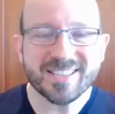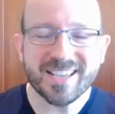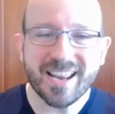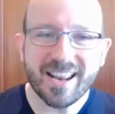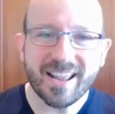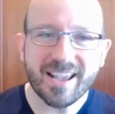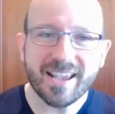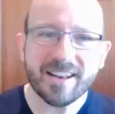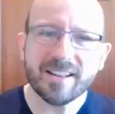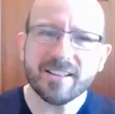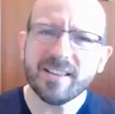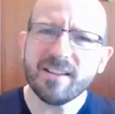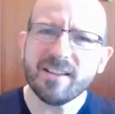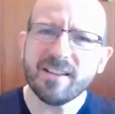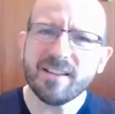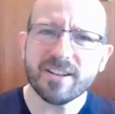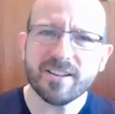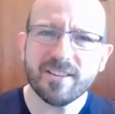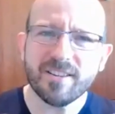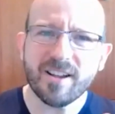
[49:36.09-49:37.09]
And I love
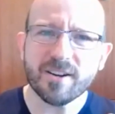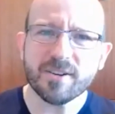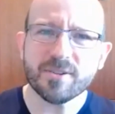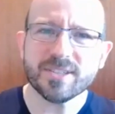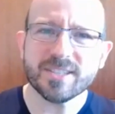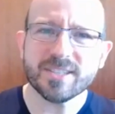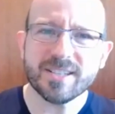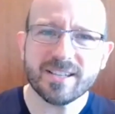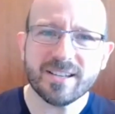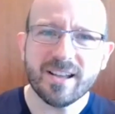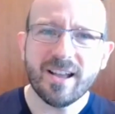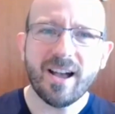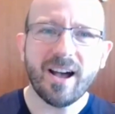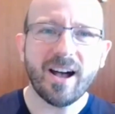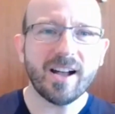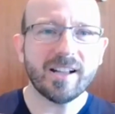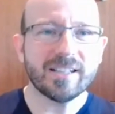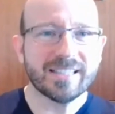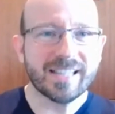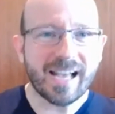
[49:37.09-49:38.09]
that Hellocracy
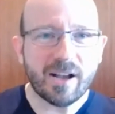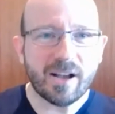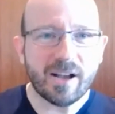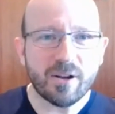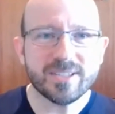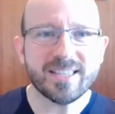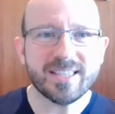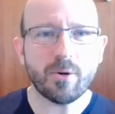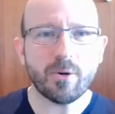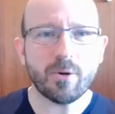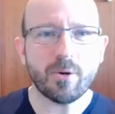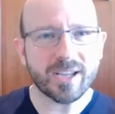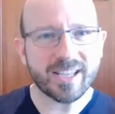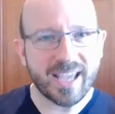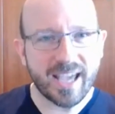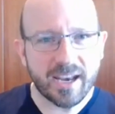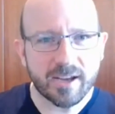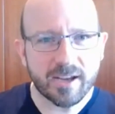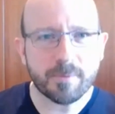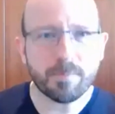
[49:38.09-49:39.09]
allows that
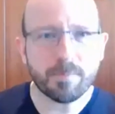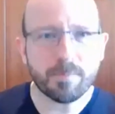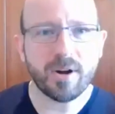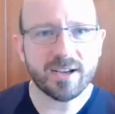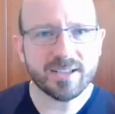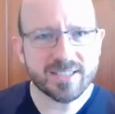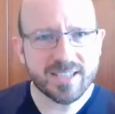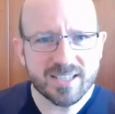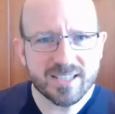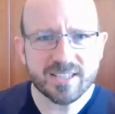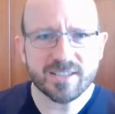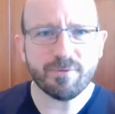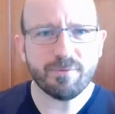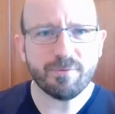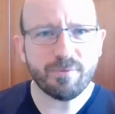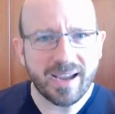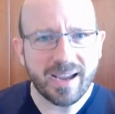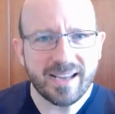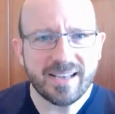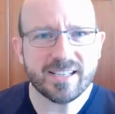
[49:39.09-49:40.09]
organic process to
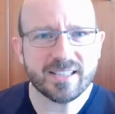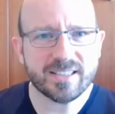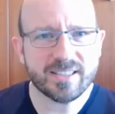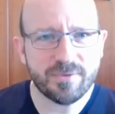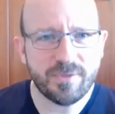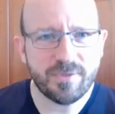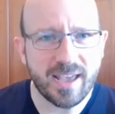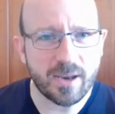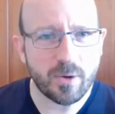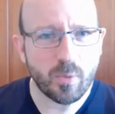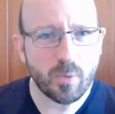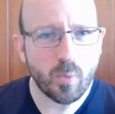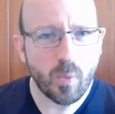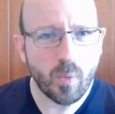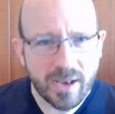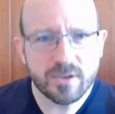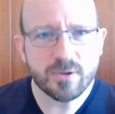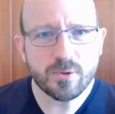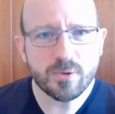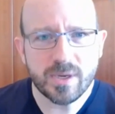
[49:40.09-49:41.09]
find its fit.
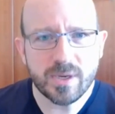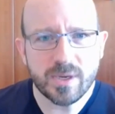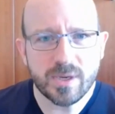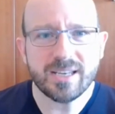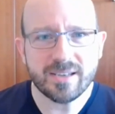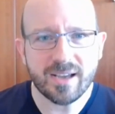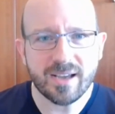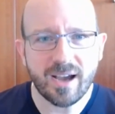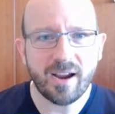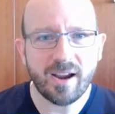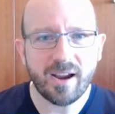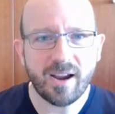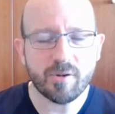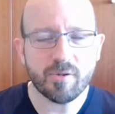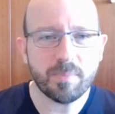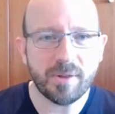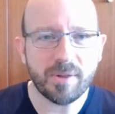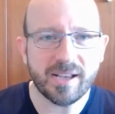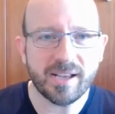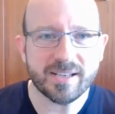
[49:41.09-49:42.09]
When do we need to hire to
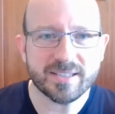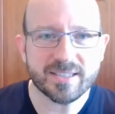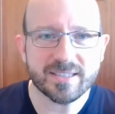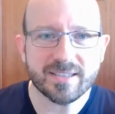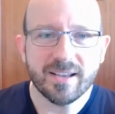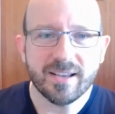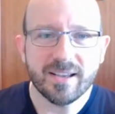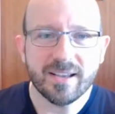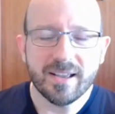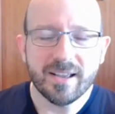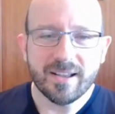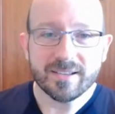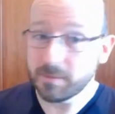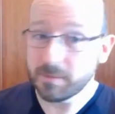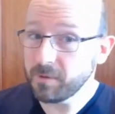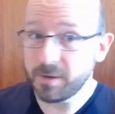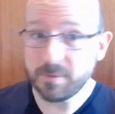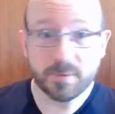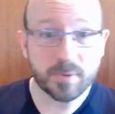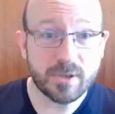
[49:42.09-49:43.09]
replace?
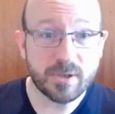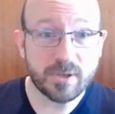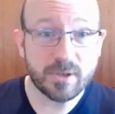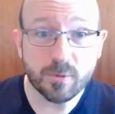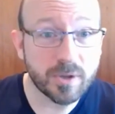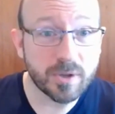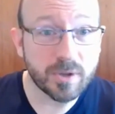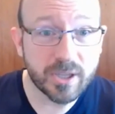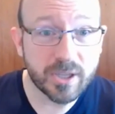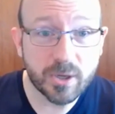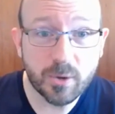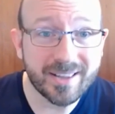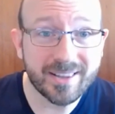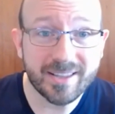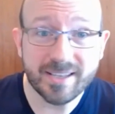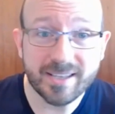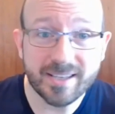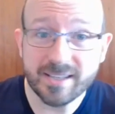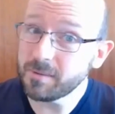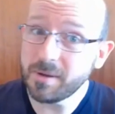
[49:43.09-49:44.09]
Sometimes we do really
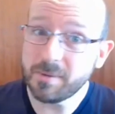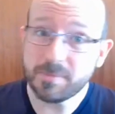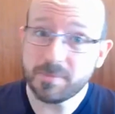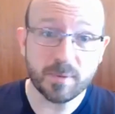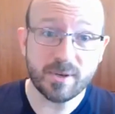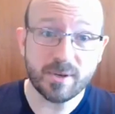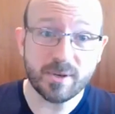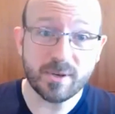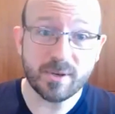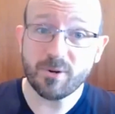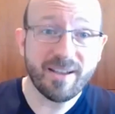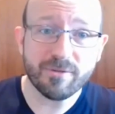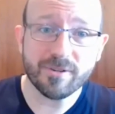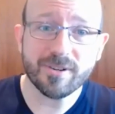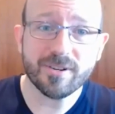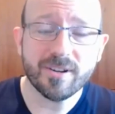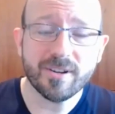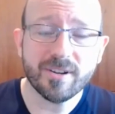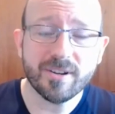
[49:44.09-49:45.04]
quickly. Sometimes we don't ever.